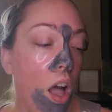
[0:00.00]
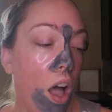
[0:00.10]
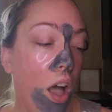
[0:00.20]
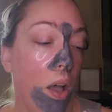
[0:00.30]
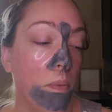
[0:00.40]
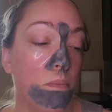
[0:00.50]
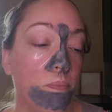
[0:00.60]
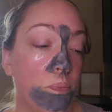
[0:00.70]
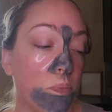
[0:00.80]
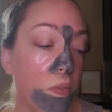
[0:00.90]
And
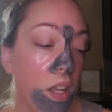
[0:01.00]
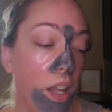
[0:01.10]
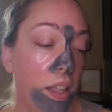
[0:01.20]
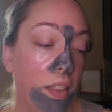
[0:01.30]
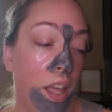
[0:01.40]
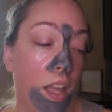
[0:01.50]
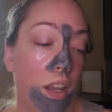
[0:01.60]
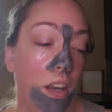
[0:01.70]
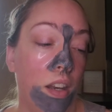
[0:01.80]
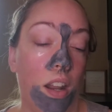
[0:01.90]

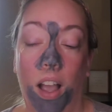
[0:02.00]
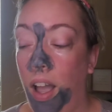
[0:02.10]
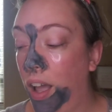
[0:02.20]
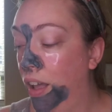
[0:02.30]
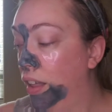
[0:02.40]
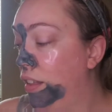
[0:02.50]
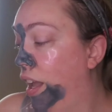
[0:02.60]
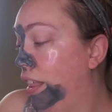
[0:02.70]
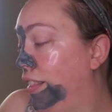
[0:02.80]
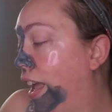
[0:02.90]
then
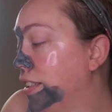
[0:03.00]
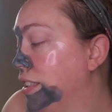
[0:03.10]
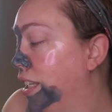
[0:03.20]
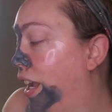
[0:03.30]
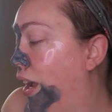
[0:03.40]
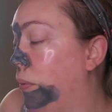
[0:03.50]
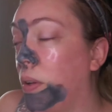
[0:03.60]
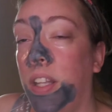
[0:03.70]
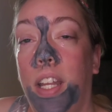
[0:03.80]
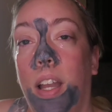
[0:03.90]
lastly, I
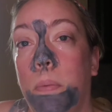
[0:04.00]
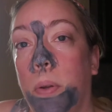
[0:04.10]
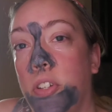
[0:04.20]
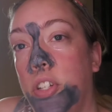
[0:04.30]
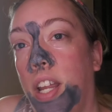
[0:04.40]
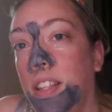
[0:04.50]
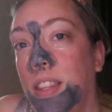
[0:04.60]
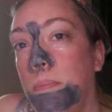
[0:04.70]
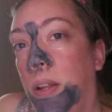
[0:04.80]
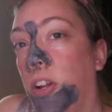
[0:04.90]
really
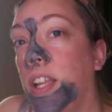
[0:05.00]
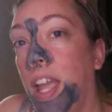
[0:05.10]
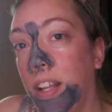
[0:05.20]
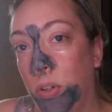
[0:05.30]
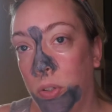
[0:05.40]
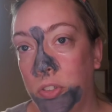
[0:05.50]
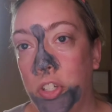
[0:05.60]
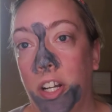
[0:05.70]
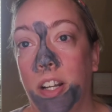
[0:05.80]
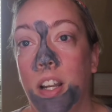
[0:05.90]
appreciate Mary Kay
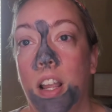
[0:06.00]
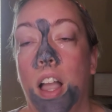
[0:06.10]
culture,